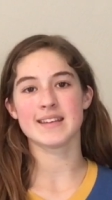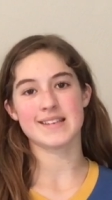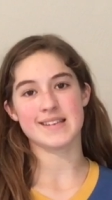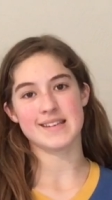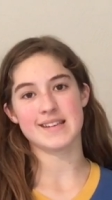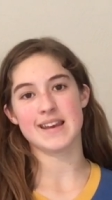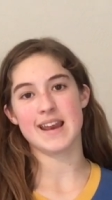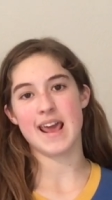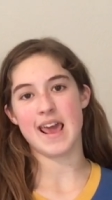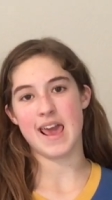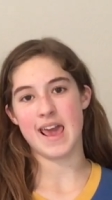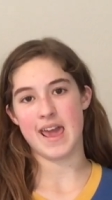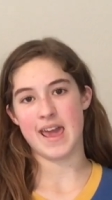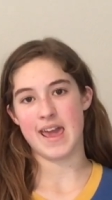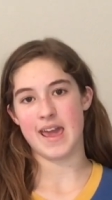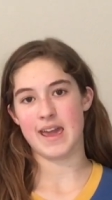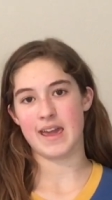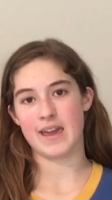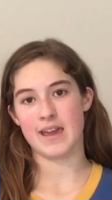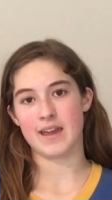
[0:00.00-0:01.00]
in
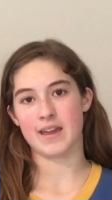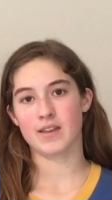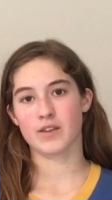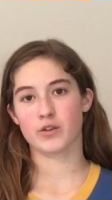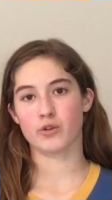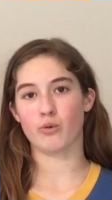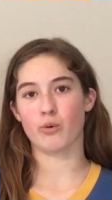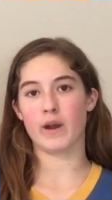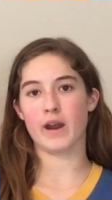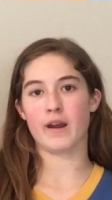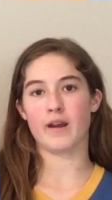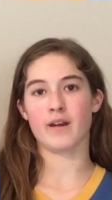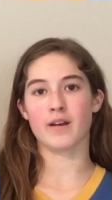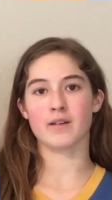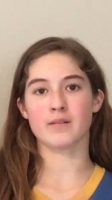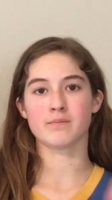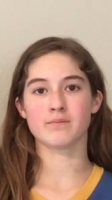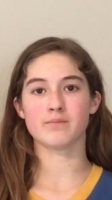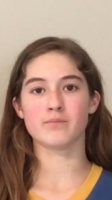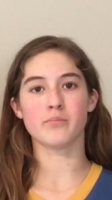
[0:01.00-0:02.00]
a
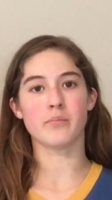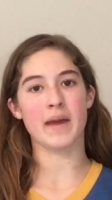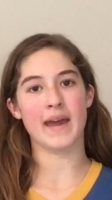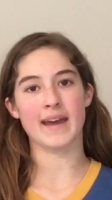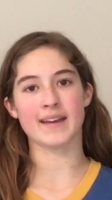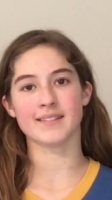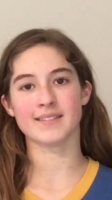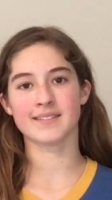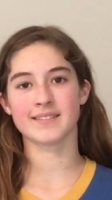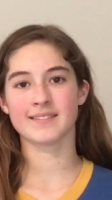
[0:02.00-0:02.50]
square pan.